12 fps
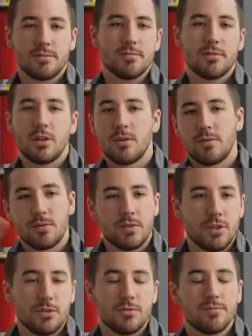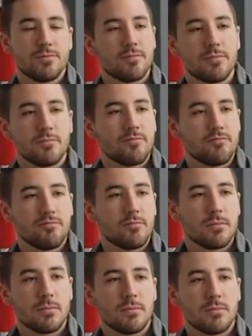And as you look to bring on
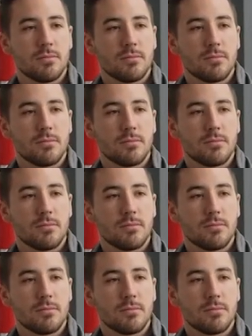people, try to